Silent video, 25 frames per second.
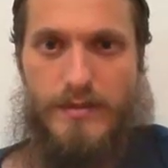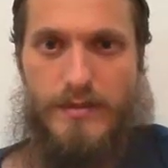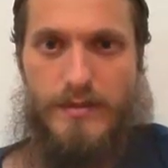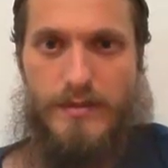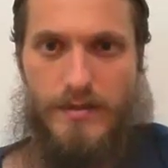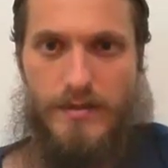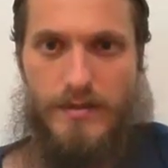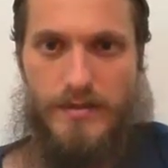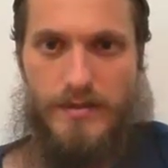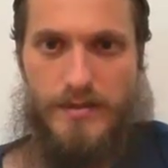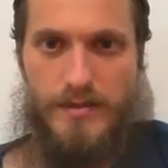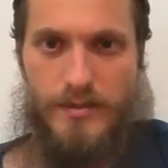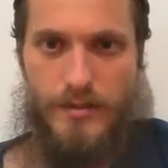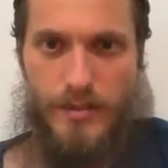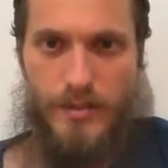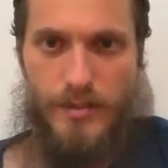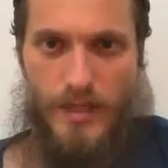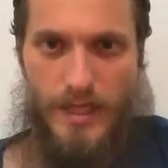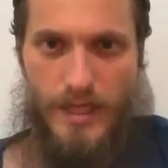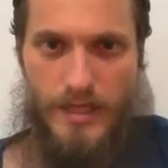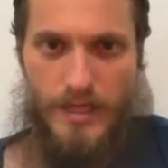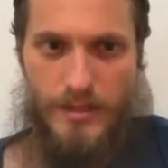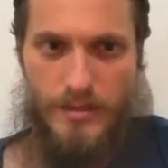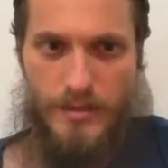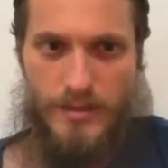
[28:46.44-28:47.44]
the
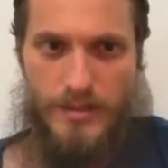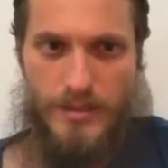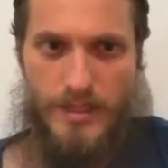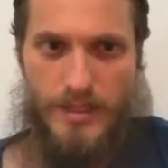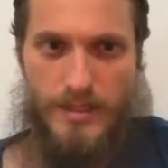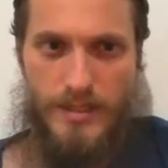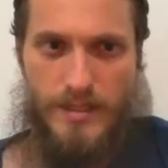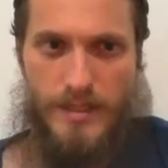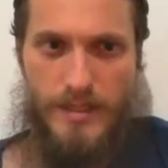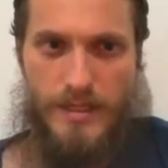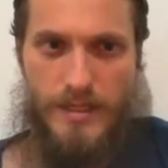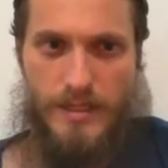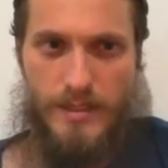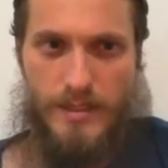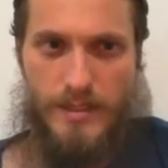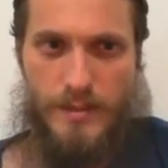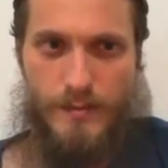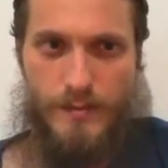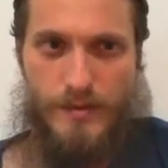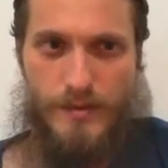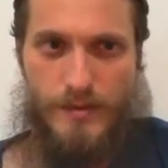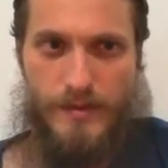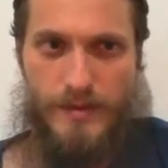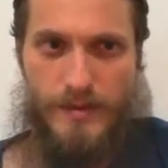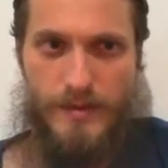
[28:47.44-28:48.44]
changes that they
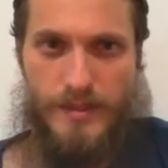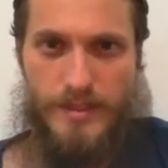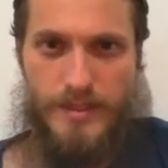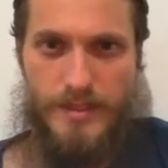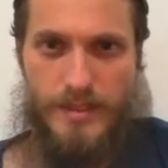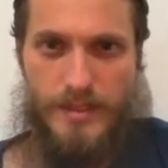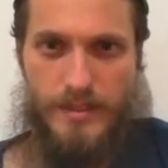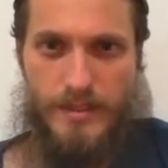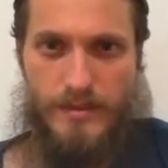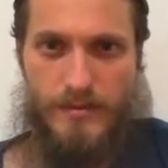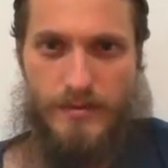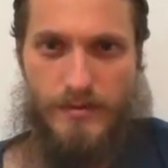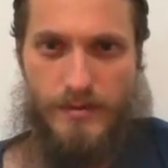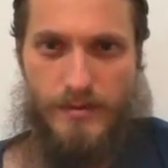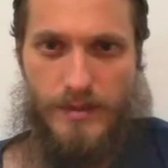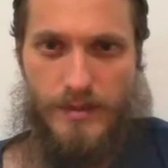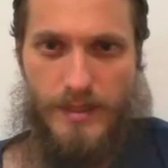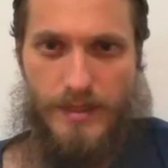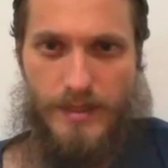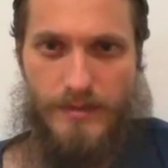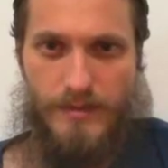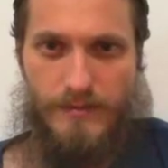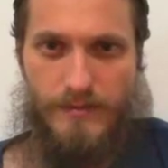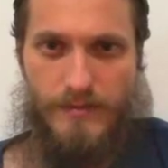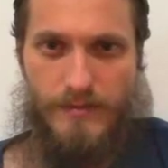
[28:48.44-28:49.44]
experience in their
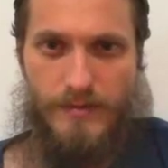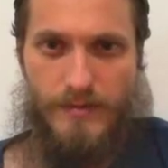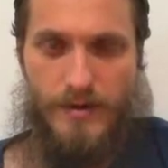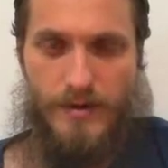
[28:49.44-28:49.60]
life